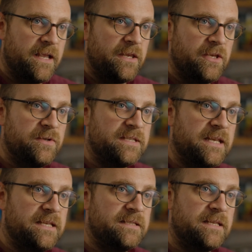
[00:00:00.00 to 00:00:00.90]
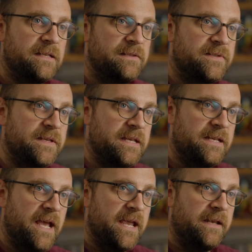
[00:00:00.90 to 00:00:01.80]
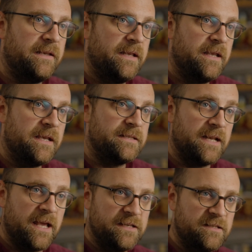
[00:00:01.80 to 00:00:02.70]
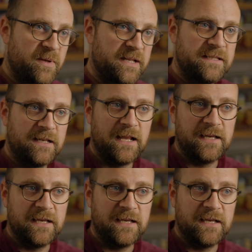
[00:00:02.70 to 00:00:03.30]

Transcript: using his skills that he'd gained as a political